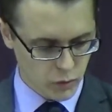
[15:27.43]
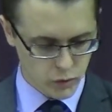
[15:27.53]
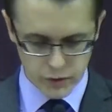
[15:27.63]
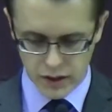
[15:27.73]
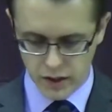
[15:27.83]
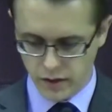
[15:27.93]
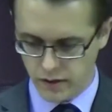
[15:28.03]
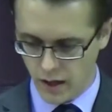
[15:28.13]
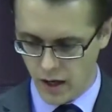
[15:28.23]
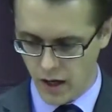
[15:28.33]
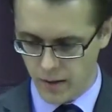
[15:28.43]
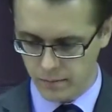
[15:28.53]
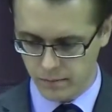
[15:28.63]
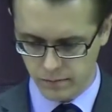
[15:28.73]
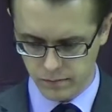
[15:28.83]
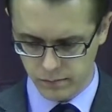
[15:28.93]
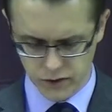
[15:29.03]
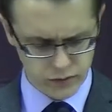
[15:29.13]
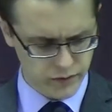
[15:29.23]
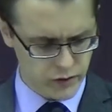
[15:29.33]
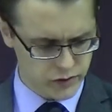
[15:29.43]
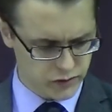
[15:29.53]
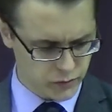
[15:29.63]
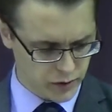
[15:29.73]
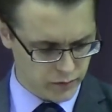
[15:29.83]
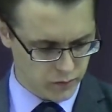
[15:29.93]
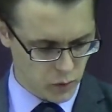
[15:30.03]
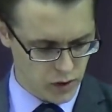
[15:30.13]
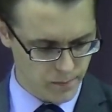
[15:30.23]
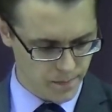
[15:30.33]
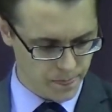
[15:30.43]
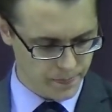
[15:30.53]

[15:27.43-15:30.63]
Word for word: we'll read, um, let's read verses three and four.